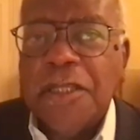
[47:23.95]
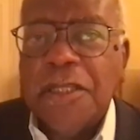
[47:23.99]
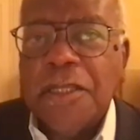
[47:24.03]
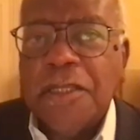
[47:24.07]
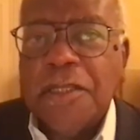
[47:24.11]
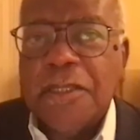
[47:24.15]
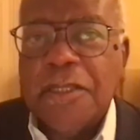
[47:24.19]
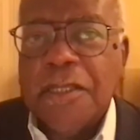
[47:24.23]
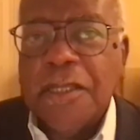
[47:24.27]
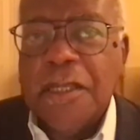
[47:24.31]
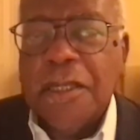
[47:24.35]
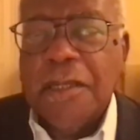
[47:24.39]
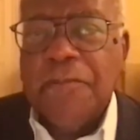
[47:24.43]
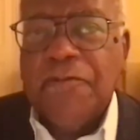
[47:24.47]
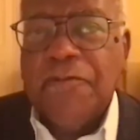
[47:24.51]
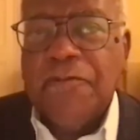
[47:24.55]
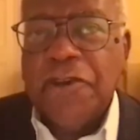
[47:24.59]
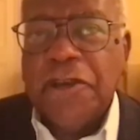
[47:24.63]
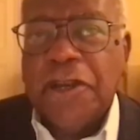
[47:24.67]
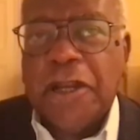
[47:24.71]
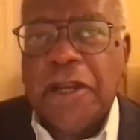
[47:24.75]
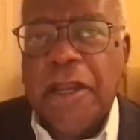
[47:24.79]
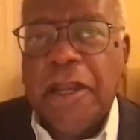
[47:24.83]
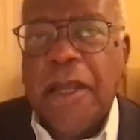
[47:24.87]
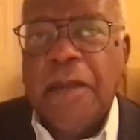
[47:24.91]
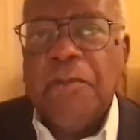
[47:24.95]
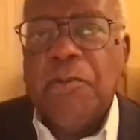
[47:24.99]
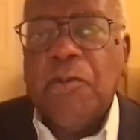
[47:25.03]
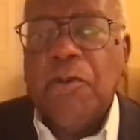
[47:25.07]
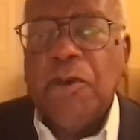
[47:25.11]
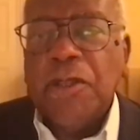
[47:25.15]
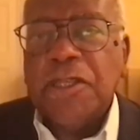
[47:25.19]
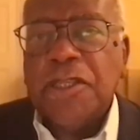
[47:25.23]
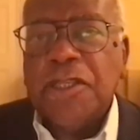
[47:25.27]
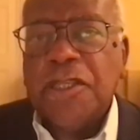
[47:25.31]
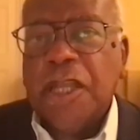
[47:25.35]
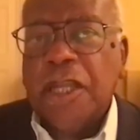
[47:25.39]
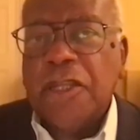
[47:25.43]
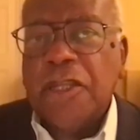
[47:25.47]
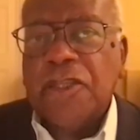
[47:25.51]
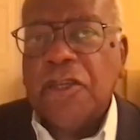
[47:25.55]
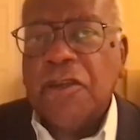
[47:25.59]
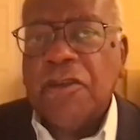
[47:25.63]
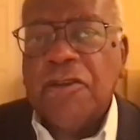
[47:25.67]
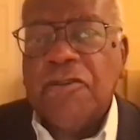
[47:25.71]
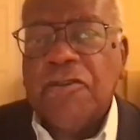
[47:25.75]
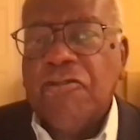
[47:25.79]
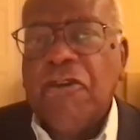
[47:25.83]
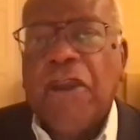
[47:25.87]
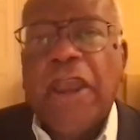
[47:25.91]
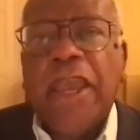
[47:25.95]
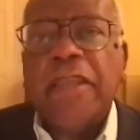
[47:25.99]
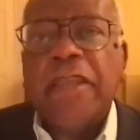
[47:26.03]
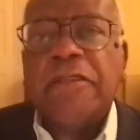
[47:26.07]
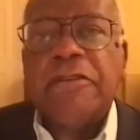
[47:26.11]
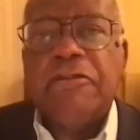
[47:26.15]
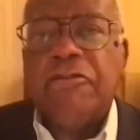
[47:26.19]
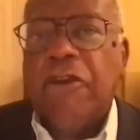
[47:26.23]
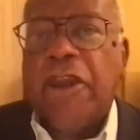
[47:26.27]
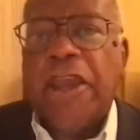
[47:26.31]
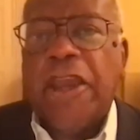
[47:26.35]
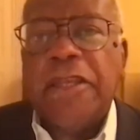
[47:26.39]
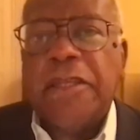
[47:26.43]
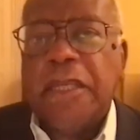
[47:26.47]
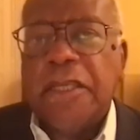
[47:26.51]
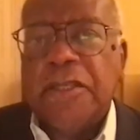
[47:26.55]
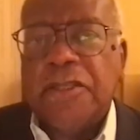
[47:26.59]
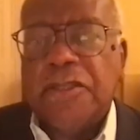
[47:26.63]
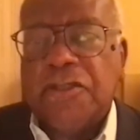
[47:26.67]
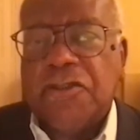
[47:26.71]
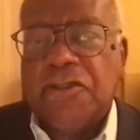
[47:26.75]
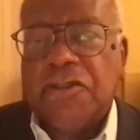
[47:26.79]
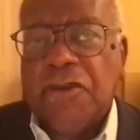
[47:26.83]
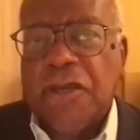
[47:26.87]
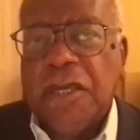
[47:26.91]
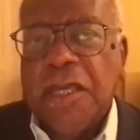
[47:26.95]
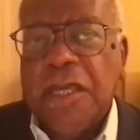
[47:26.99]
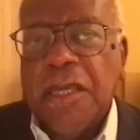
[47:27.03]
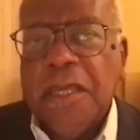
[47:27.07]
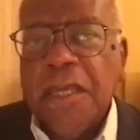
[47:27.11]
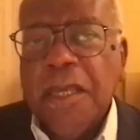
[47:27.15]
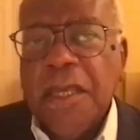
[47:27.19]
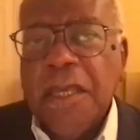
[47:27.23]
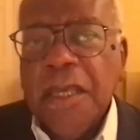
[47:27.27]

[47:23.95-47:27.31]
it's for a club with such a great, great history,